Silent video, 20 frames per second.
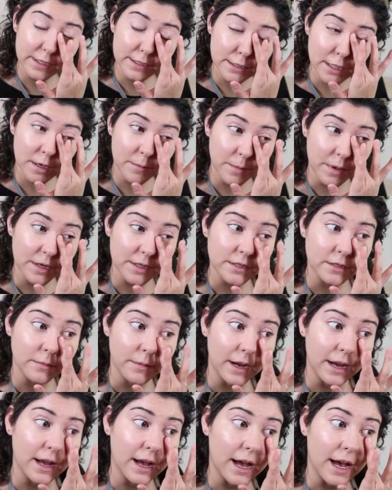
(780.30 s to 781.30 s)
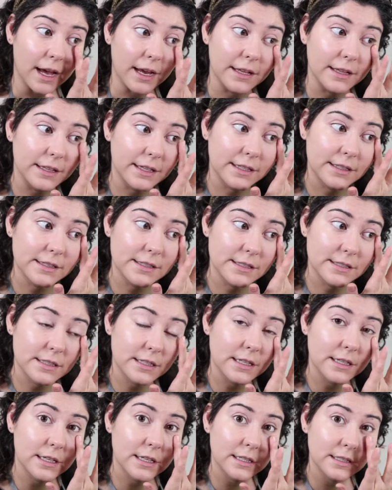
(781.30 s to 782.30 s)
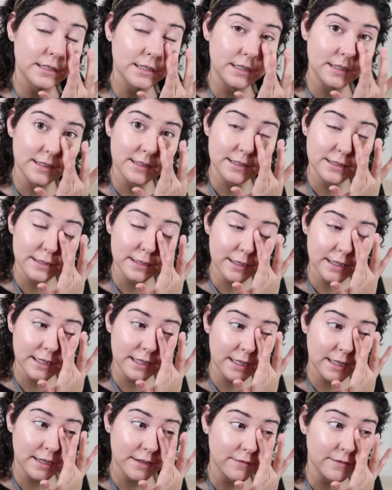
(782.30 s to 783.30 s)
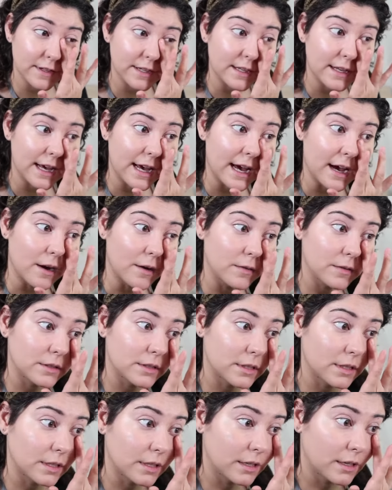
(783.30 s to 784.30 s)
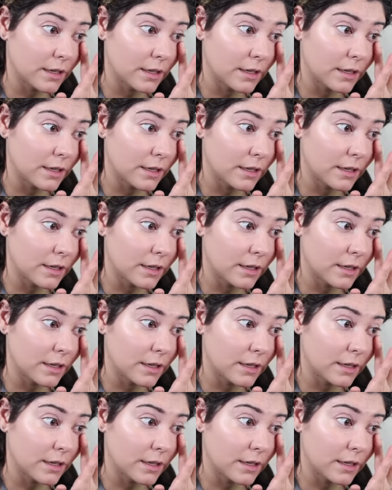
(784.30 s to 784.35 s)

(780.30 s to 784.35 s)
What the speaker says: this up onto my eyelids to just to even out